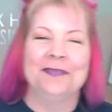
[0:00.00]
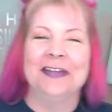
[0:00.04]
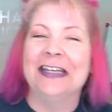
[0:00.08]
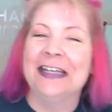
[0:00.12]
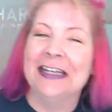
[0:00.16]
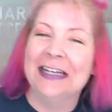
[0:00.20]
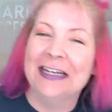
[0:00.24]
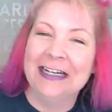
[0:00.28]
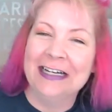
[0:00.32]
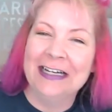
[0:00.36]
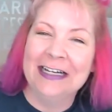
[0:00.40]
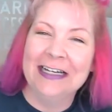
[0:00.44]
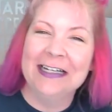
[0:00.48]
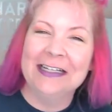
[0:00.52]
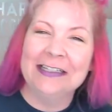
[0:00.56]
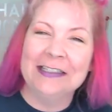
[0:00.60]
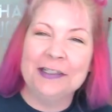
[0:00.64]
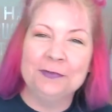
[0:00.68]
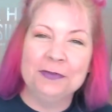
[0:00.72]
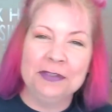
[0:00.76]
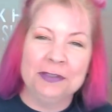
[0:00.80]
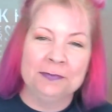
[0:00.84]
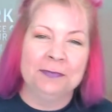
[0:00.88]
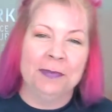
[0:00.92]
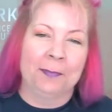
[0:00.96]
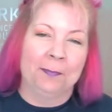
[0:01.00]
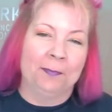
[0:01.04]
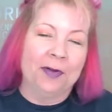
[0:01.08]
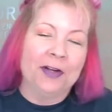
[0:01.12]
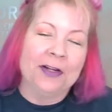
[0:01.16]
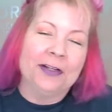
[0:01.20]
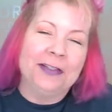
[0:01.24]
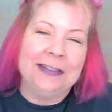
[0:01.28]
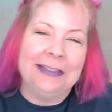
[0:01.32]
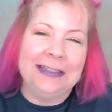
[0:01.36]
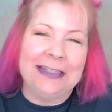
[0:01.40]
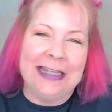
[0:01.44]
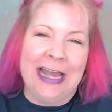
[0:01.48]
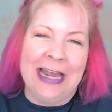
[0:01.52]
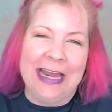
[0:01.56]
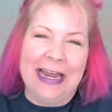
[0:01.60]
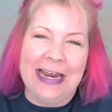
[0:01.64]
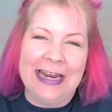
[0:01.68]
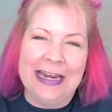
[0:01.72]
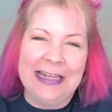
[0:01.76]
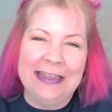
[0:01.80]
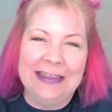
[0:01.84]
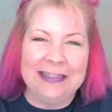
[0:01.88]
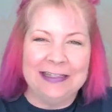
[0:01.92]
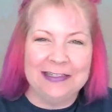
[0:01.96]
Because it was my
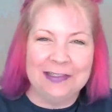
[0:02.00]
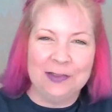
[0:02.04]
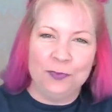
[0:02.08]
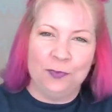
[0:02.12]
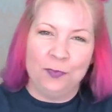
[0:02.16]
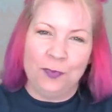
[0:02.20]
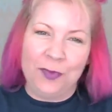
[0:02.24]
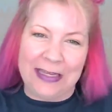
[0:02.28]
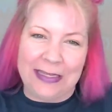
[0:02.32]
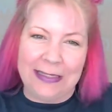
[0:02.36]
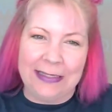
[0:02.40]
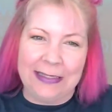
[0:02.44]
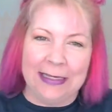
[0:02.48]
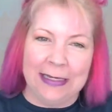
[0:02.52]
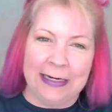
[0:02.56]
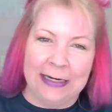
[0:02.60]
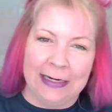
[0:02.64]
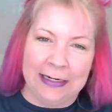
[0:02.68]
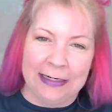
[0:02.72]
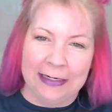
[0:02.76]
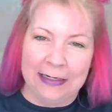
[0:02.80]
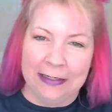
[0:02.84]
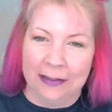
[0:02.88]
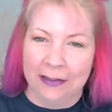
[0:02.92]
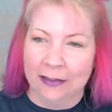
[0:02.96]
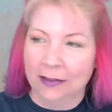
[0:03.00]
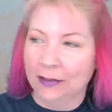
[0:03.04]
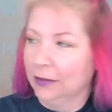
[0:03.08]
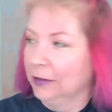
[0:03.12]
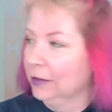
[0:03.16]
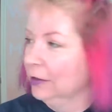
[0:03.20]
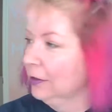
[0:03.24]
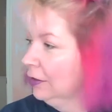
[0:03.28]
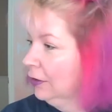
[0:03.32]
birthday this weekend.